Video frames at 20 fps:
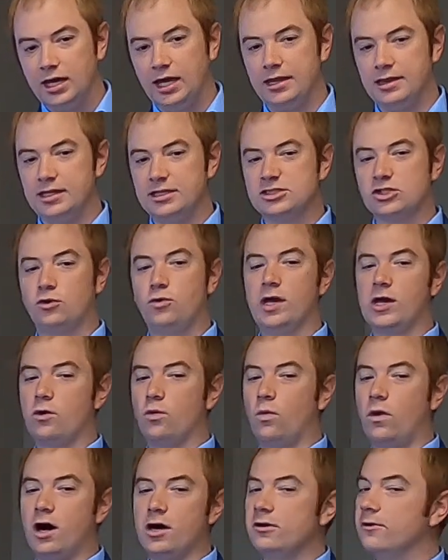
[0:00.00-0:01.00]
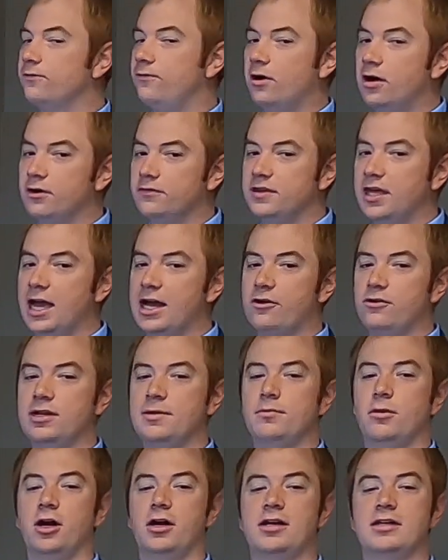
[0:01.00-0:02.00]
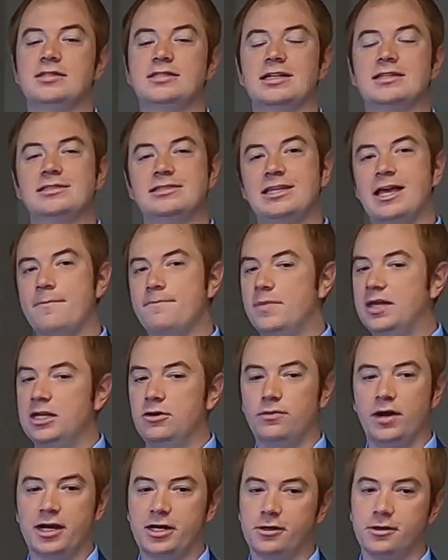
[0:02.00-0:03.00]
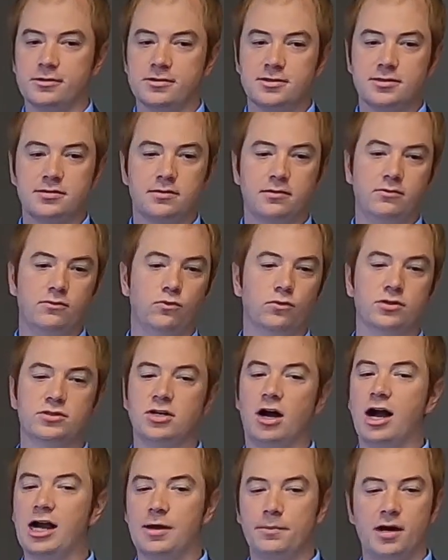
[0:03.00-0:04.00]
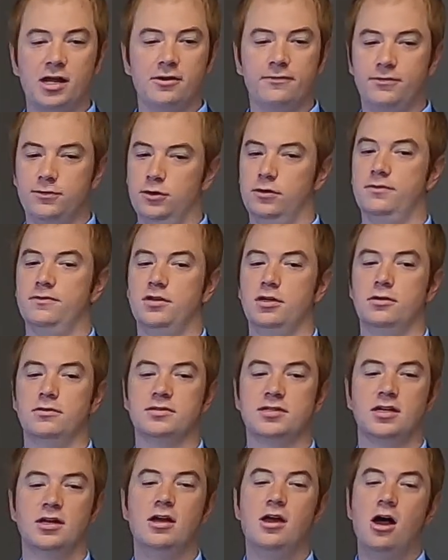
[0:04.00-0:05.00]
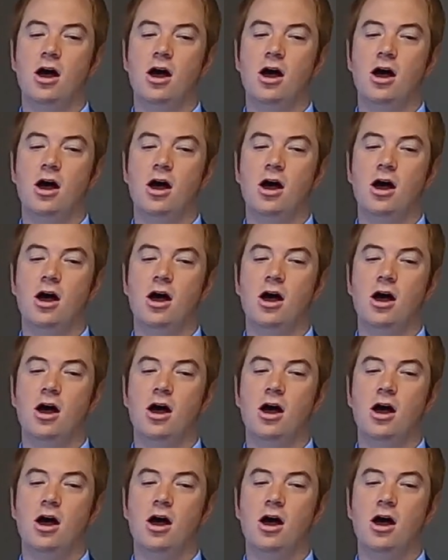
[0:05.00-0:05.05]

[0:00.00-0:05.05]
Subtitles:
And this quick waterfall of the equity markets has set many records. And we'll talk about a few of those.